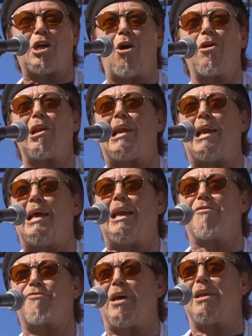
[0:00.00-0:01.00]
told the
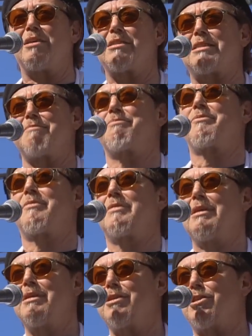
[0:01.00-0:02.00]
lady fellas
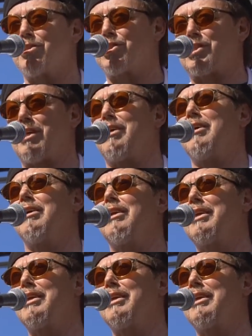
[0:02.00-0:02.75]
to say